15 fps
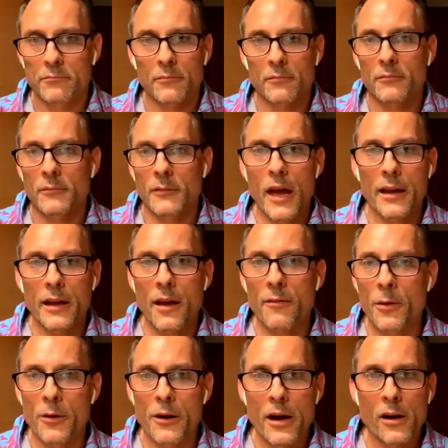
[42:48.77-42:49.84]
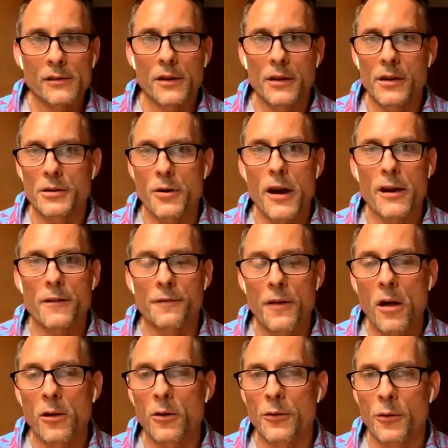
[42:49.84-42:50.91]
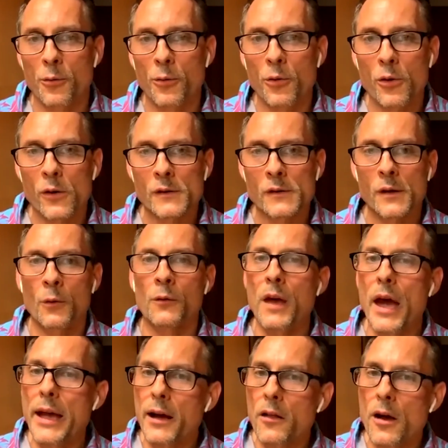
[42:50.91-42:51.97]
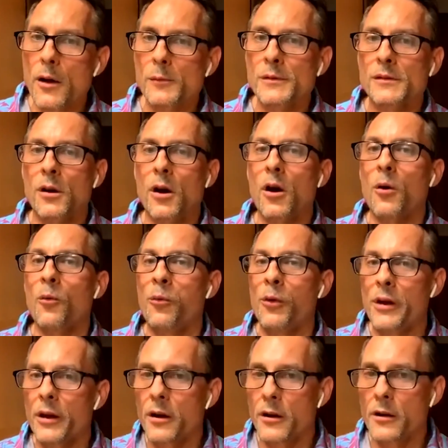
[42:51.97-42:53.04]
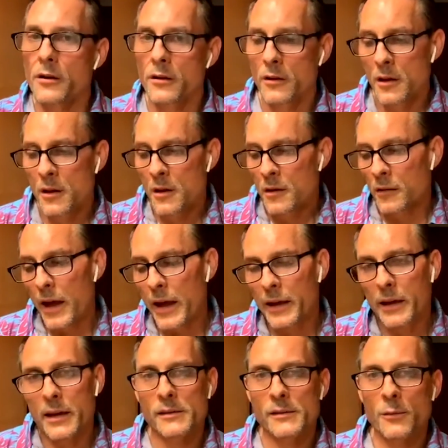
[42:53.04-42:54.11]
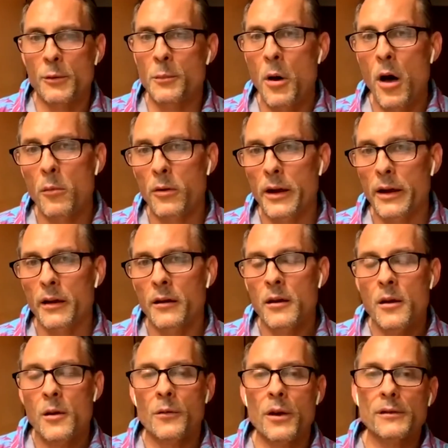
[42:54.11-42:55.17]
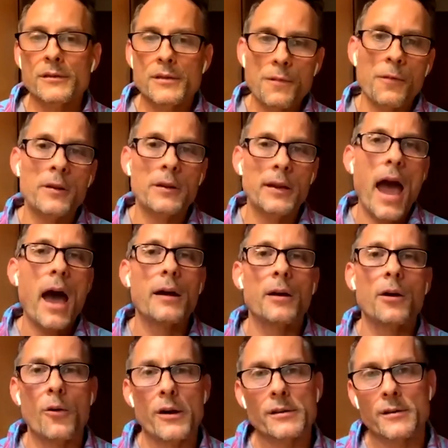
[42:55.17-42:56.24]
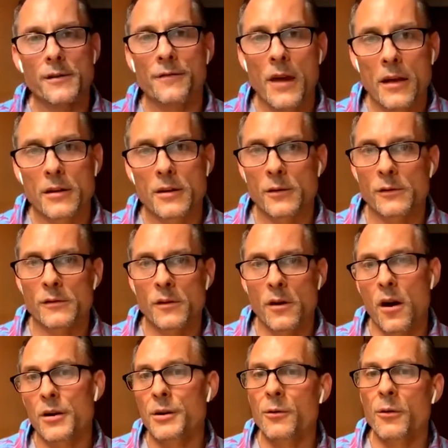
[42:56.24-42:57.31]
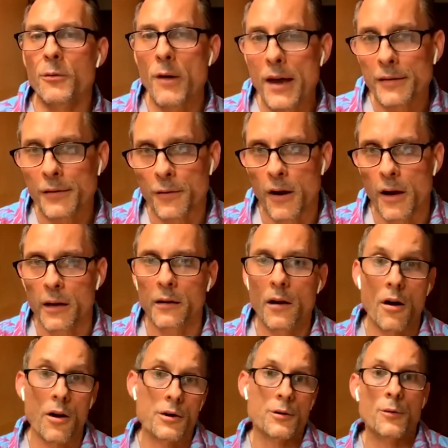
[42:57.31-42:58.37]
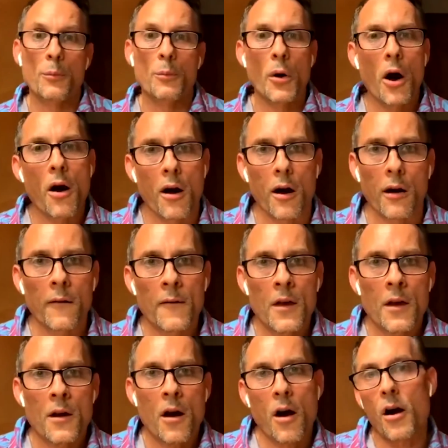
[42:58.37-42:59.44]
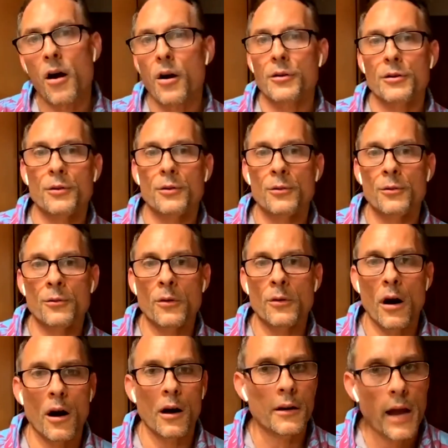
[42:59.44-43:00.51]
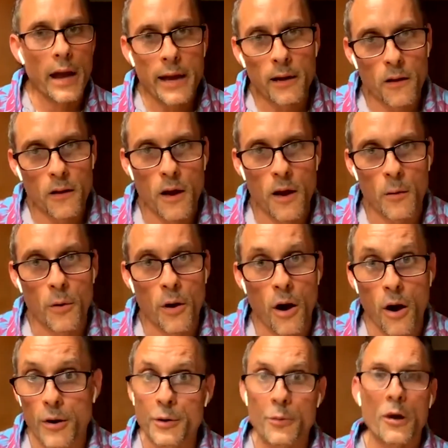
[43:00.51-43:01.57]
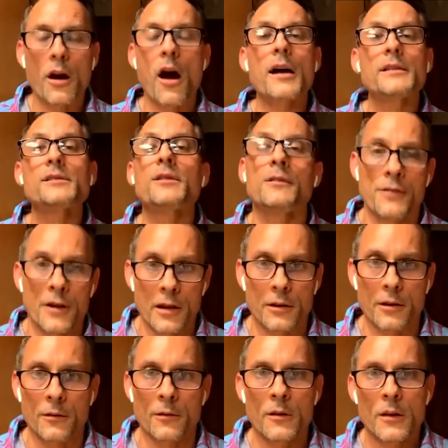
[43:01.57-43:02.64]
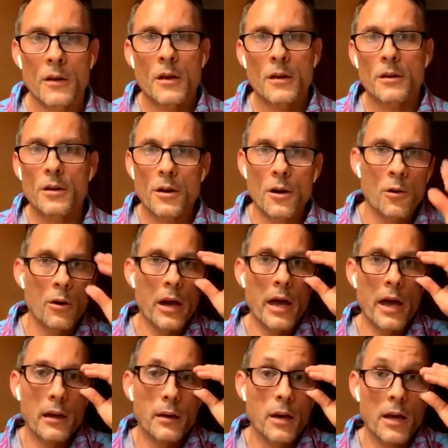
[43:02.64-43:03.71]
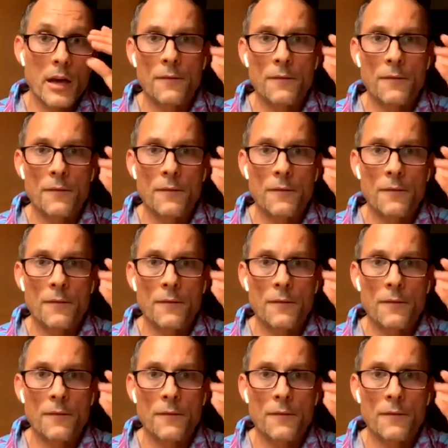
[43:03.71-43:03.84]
like everyone else, going to try to follow the rules. Nightclubs are weird. Like, is the Republik, there's different categories of venues. Are you a restaurant? Are you a bar? Are you a nightclub? Are you a concert venue? You know, and if